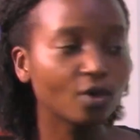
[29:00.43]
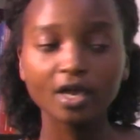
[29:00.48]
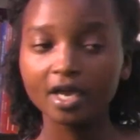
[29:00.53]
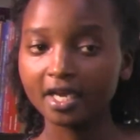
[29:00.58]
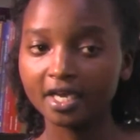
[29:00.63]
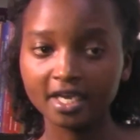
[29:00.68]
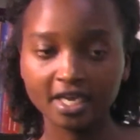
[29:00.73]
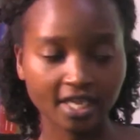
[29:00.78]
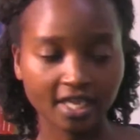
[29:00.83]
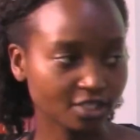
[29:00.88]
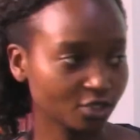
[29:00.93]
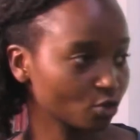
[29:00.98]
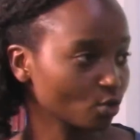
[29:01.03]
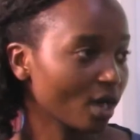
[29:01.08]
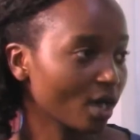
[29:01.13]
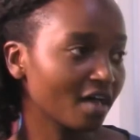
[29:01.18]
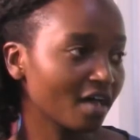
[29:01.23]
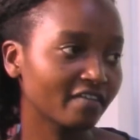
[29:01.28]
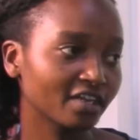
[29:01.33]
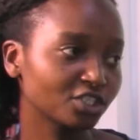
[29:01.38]
needs to have
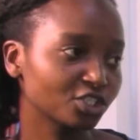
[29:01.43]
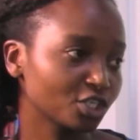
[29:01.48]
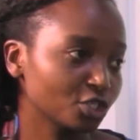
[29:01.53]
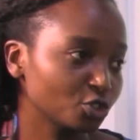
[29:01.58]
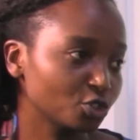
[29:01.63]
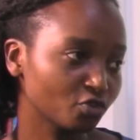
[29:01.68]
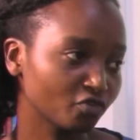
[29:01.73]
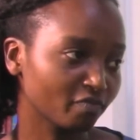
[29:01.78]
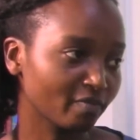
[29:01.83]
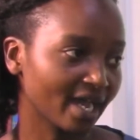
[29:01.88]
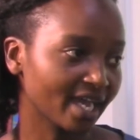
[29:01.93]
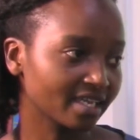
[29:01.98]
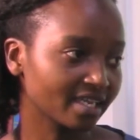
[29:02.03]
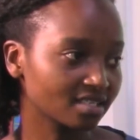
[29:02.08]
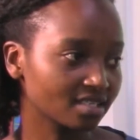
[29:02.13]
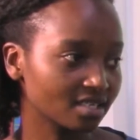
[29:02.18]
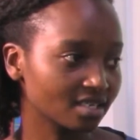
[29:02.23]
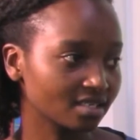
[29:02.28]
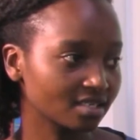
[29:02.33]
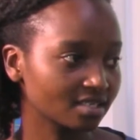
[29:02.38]
a change of
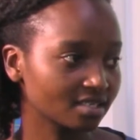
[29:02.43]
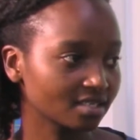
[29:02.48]
mindset.